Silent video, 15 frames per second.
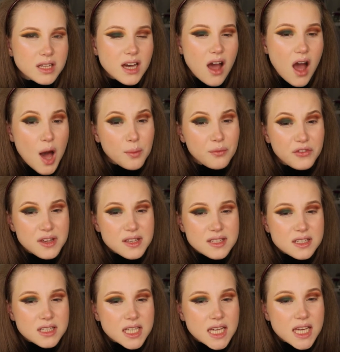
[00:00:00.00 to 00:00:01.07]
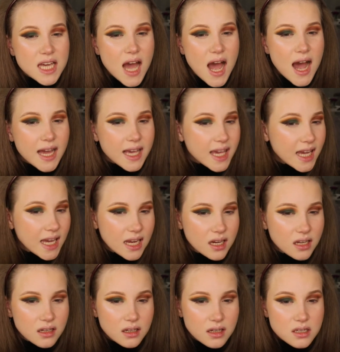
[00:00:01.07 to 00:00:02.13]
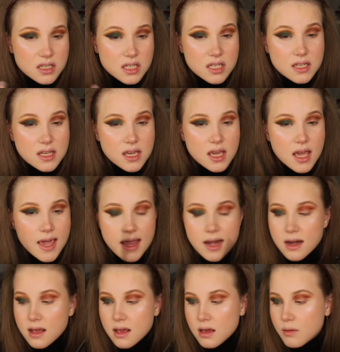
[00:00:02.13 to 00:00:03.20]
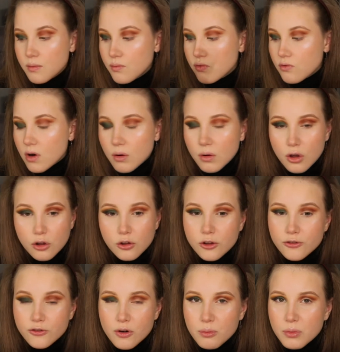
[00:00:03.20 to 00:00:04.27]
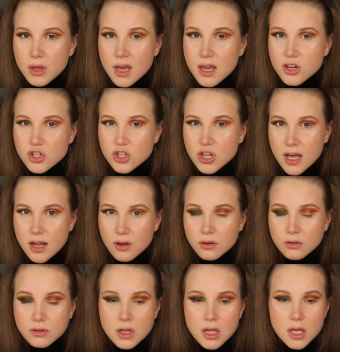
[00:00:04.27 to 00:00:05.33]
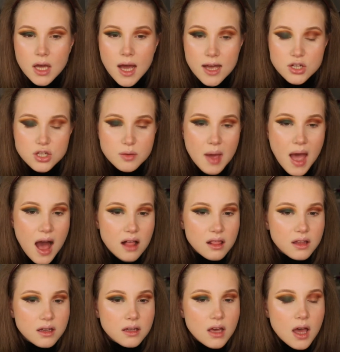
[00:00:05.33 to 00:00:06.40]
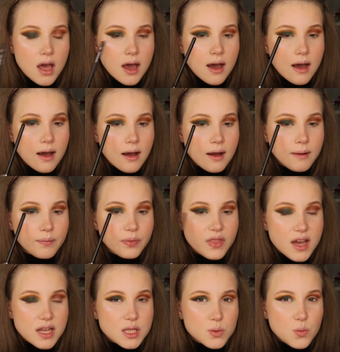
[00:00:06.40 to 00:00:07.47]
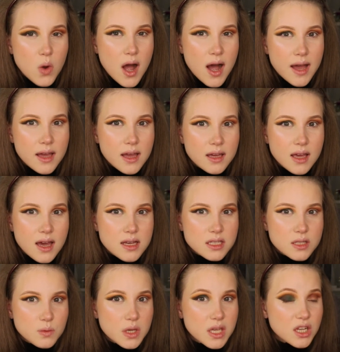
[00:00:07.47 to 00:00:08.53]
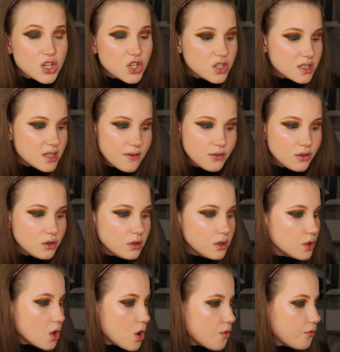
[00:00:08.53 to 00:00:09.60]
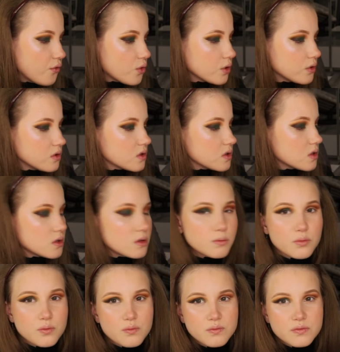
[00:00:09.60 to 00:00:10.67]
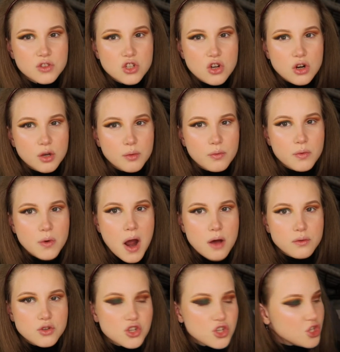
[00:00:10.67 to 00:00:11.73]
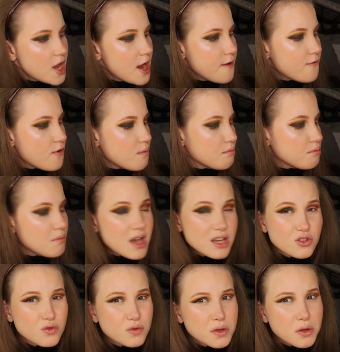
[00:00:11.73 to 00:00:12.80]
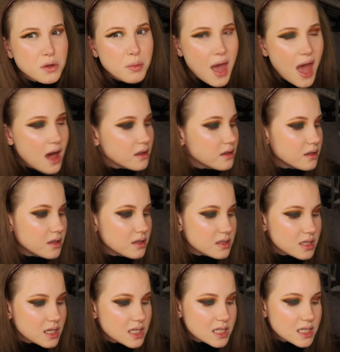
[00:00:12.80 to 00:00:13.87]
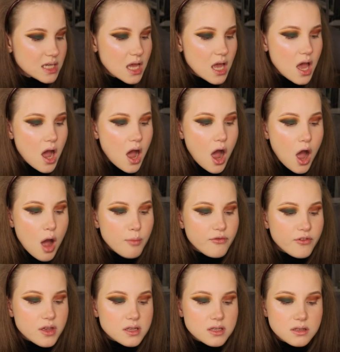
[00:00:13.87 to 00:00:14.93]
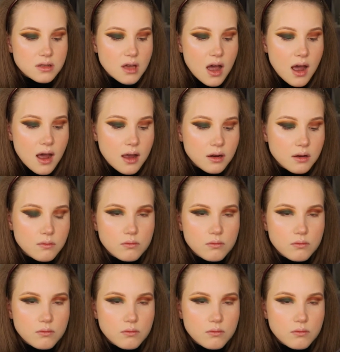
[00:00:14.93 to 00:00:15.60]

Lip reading: obviously, I can't see any brown color from the eyeshadow palette. That's why I guess we can definitely go for this dark brown shade from Maxi Reloaded palette, because it's obvious that